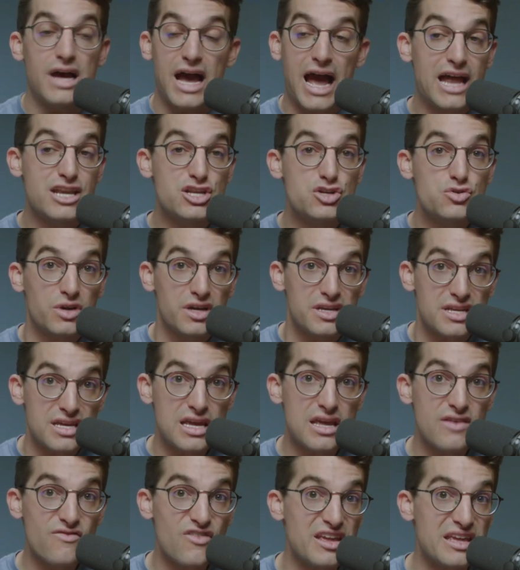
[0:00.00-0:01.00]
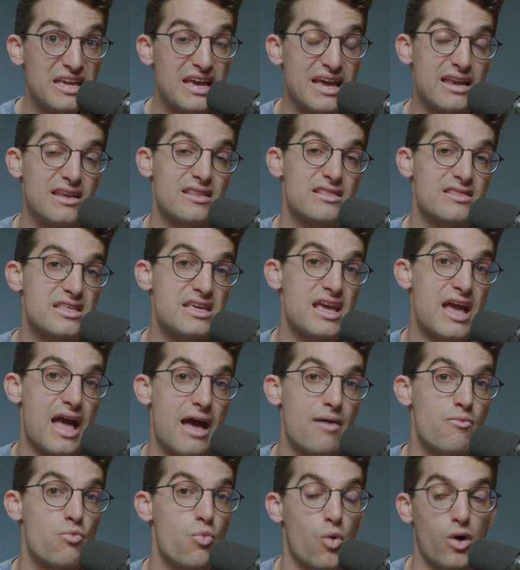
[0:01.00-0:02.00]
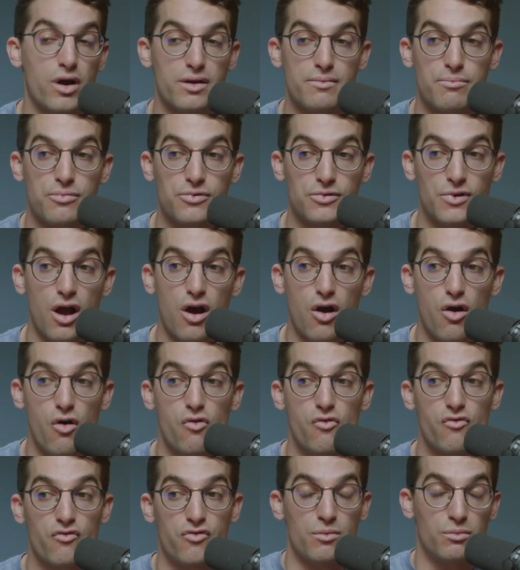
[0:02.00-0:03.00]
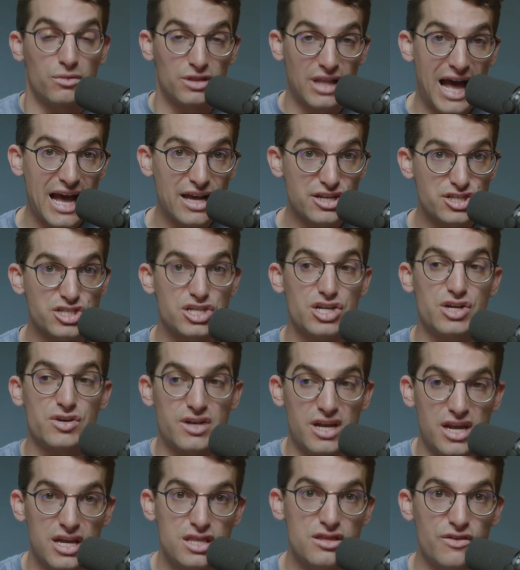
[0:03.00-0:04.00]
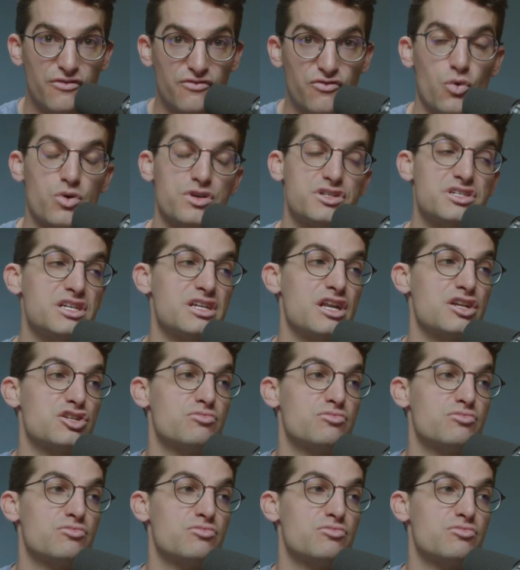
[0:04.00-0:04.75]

And you could even get the M1 Pro from last year in the 14-inch